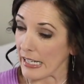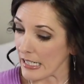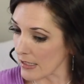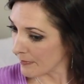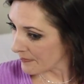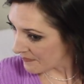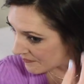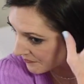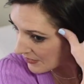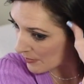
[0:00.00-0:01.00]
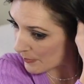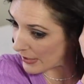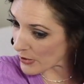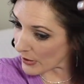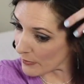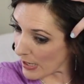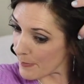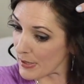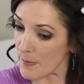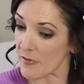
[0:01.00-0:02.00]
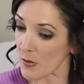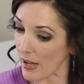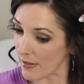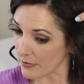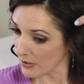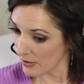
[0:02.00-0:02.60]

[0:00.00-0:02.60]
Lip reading: heat, but you can ramp it up if you have